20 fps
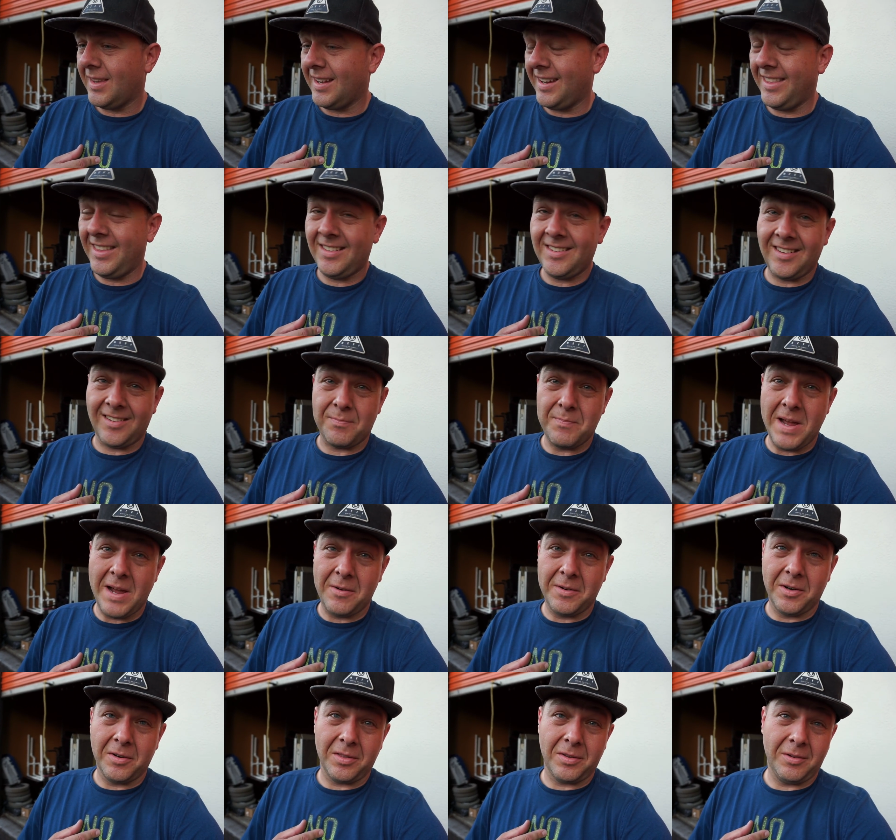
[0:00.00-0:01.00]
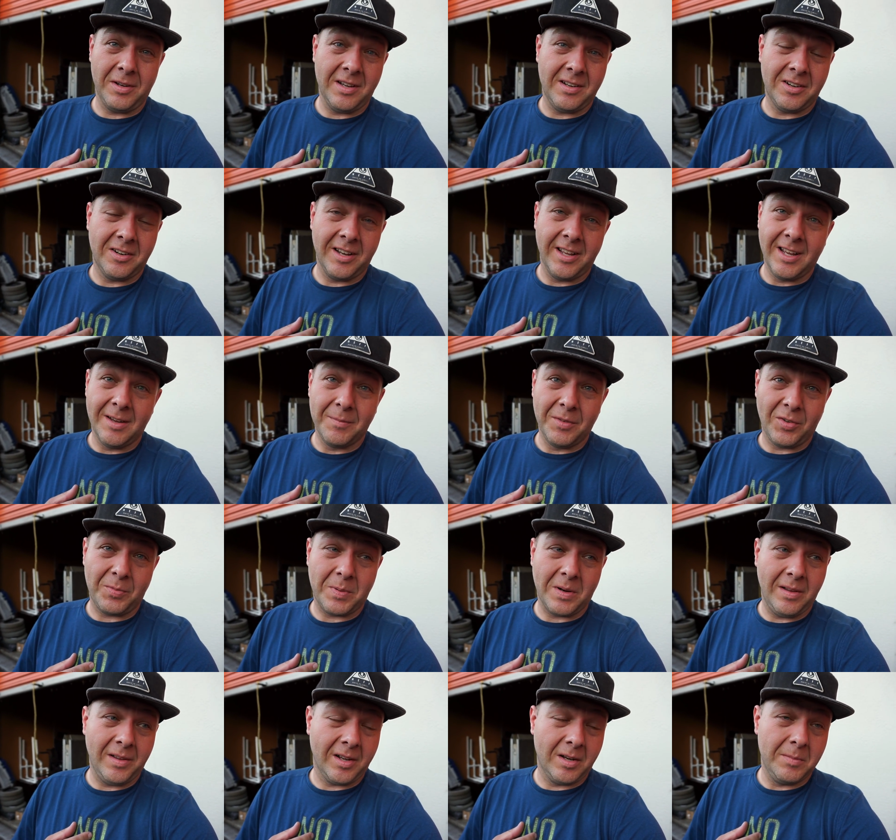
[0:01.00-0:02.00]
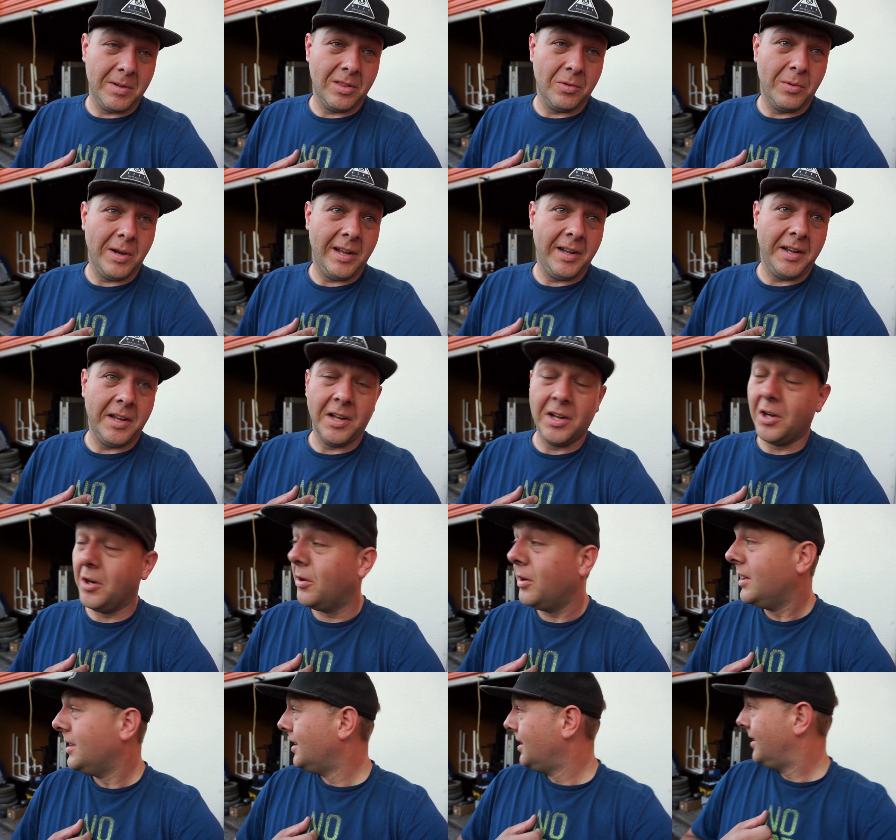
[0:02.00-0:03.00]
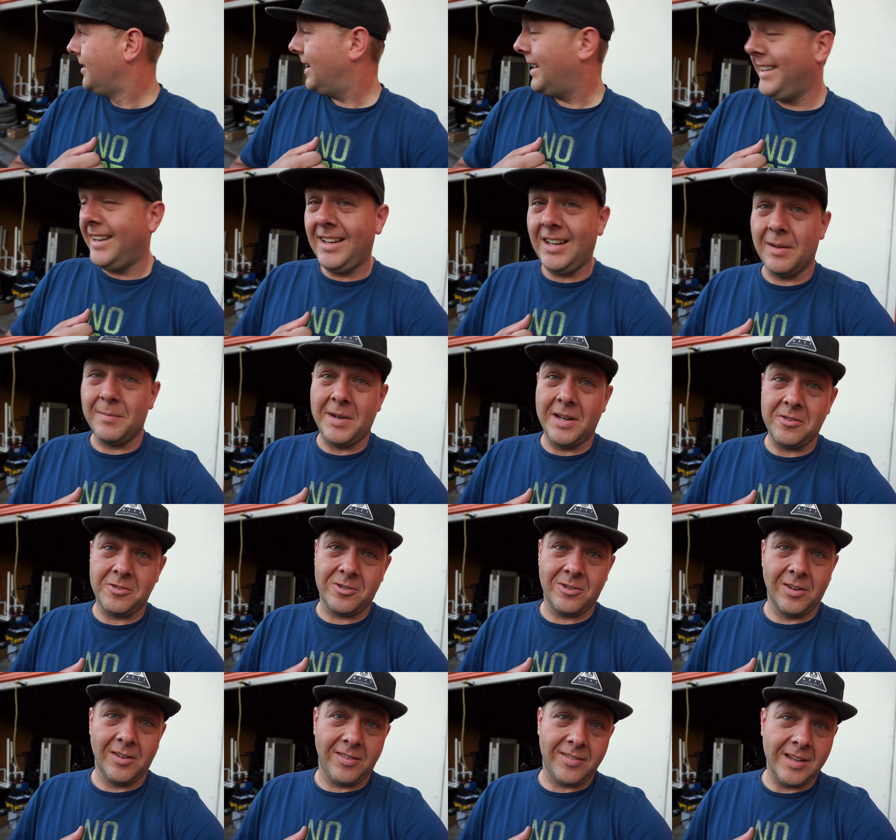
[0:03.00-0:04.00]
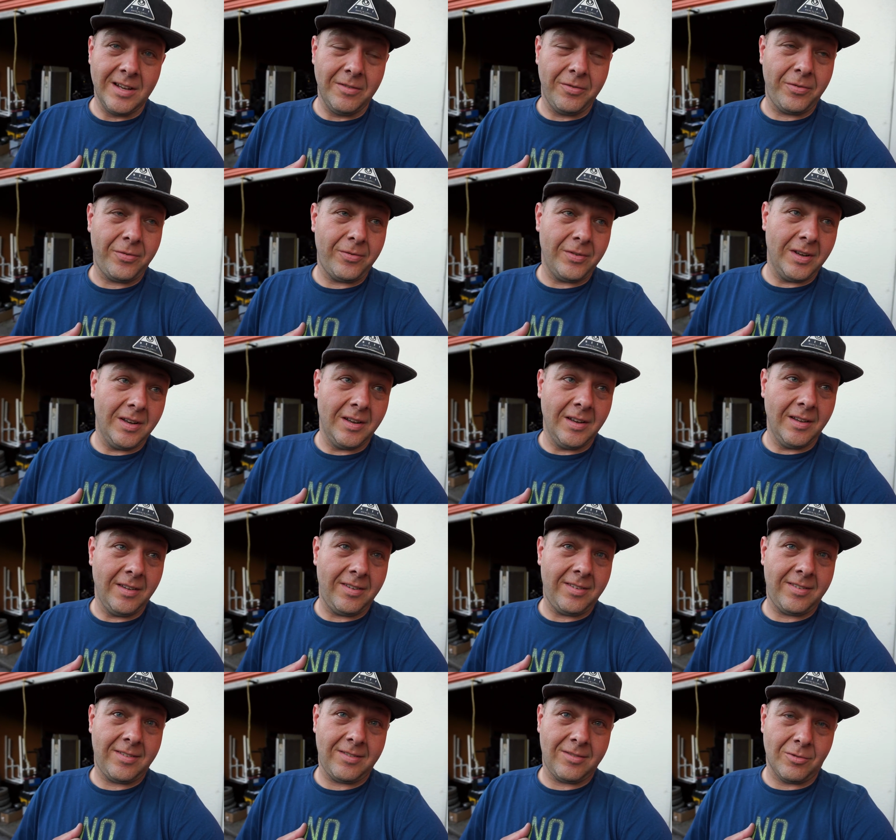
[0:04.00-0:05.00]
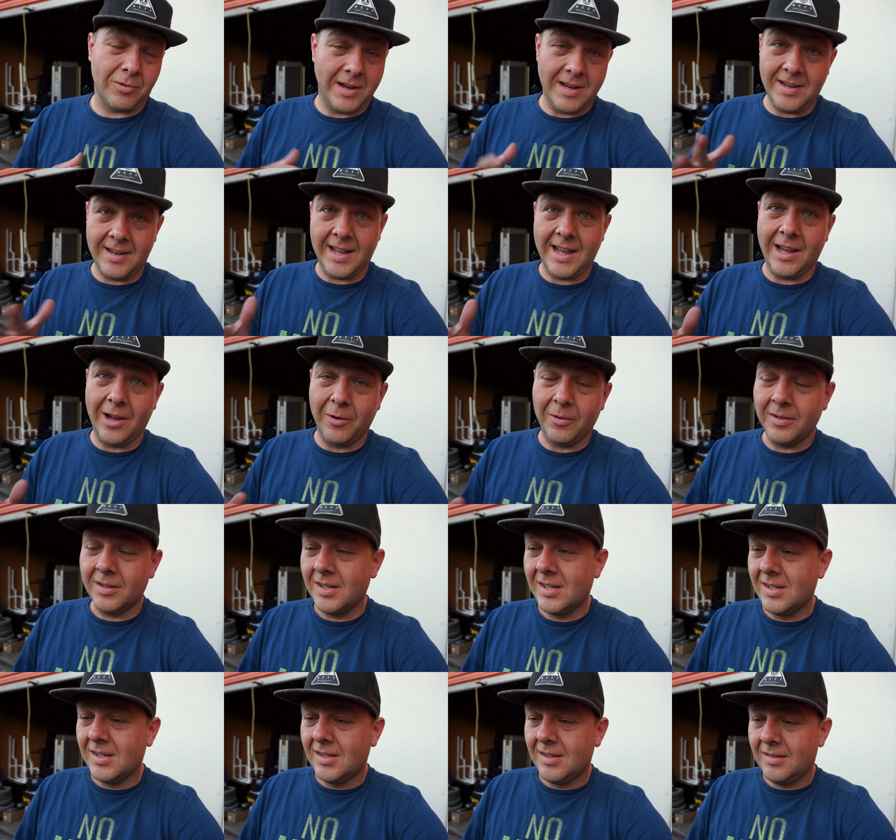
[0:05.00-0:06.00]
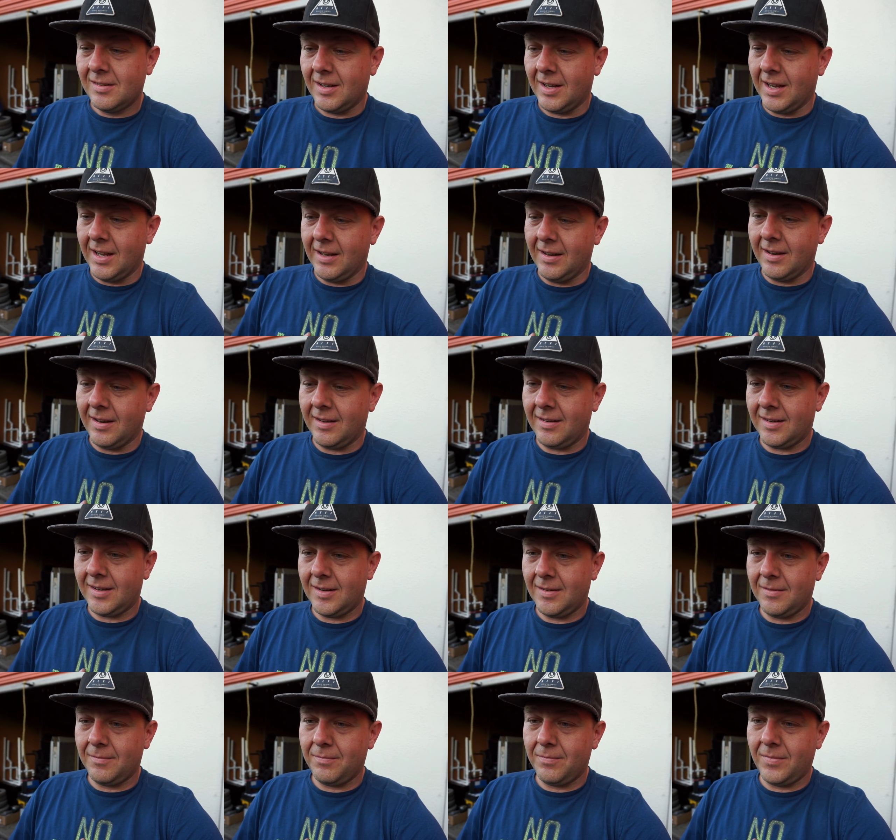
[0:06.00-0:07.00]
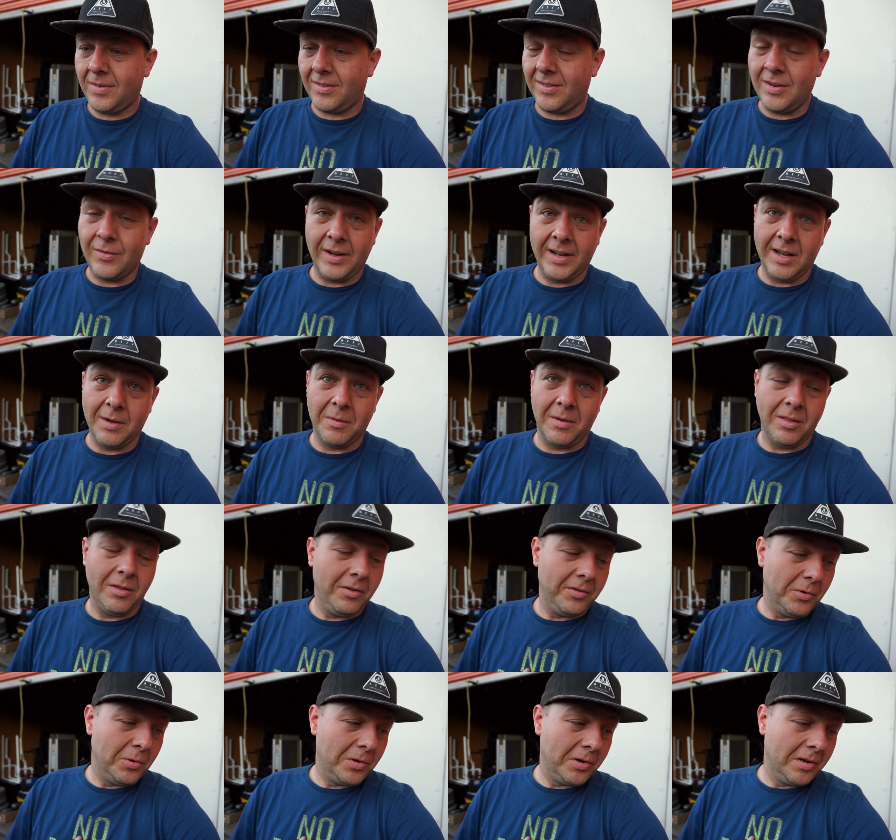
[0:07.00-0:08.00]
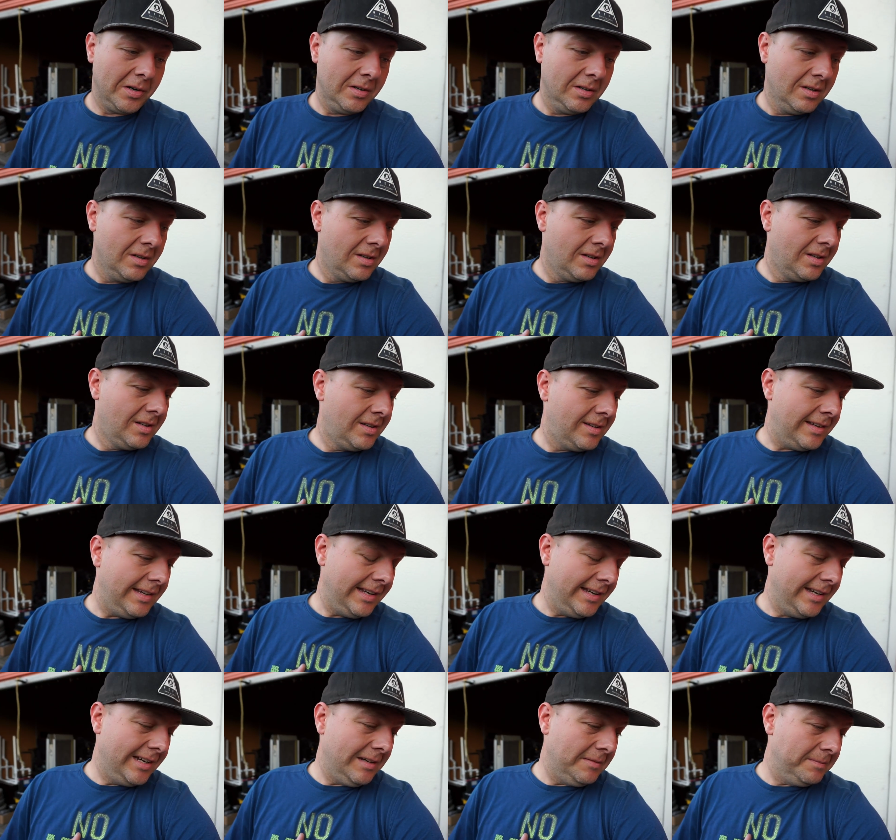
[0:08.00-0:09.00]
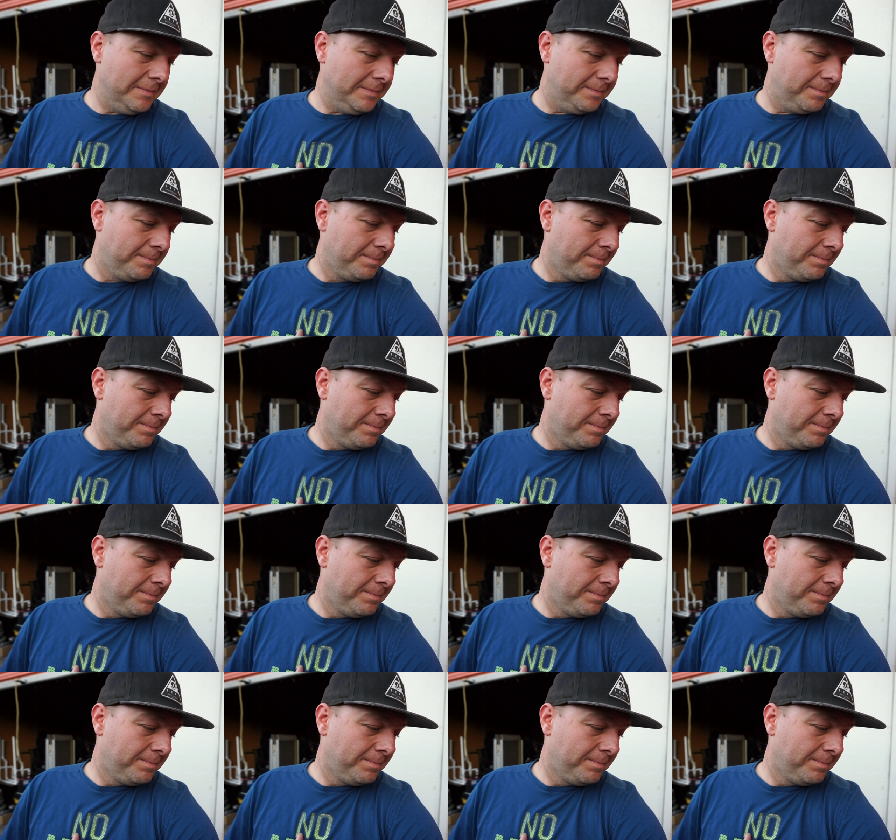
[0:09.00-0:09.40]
I think this Bounder 300M is probably going to be the way to go. I need to get my insurance stuff uh, straightened out and see if I can get one of those ordered. Um,